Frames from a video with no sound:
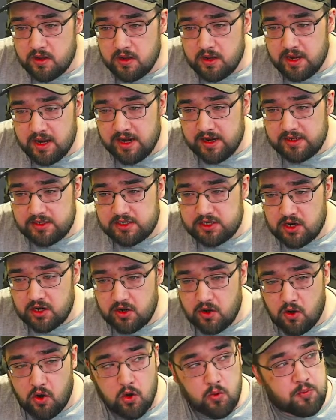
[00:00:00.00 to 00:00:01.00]
and it's going to
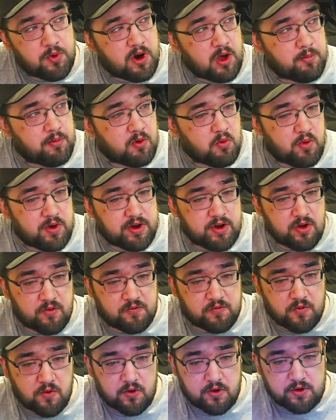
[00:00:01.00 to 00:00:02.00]
open up a window
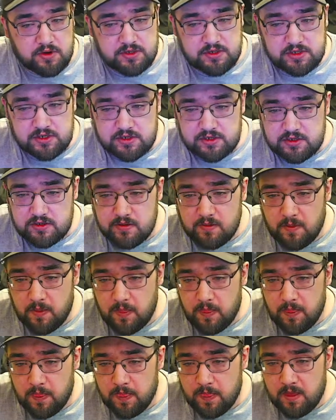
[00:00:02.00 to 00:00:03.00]
for us
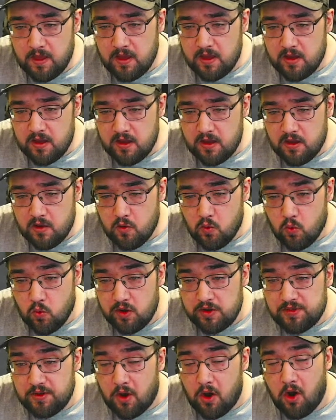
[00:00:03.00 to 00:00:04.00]

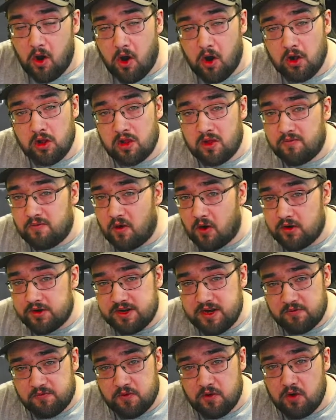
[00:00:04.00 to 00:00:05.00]
with all of our
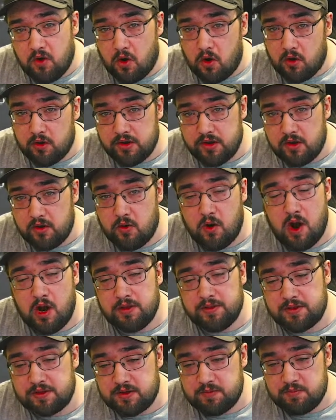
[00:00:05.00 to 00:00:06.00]
different audio on
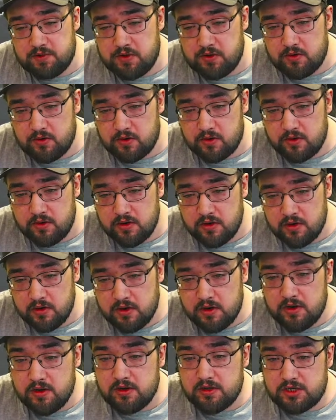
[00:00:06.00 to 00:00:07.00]
the computer.
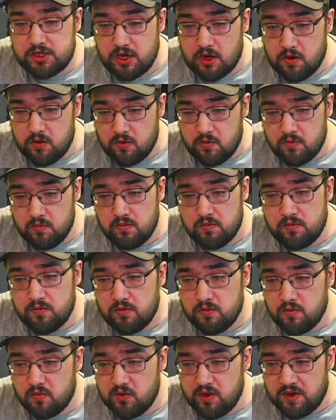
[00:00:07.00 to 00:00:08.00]
So
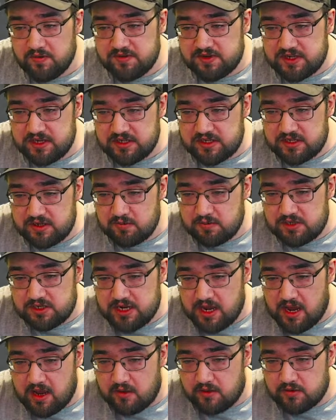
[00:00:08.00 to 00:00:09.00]
we have system
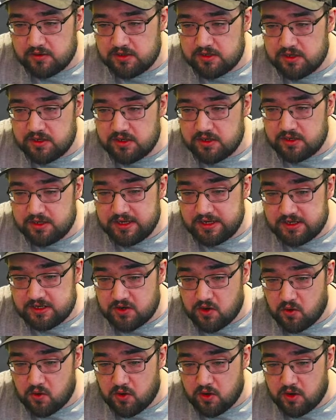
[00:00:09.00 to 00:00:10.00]
sounds,
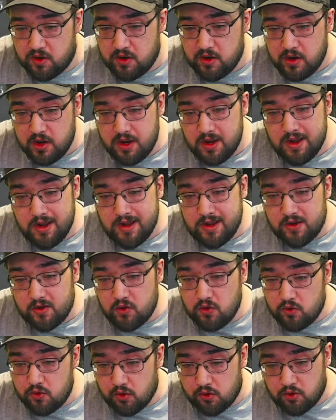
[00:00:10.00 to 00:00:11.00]
Discord,
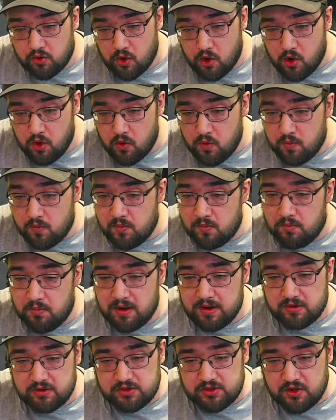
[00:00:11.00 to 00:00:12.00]
Google Chrome,
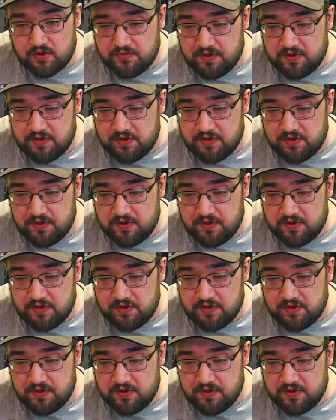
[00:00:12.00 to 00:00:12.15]
Microsoft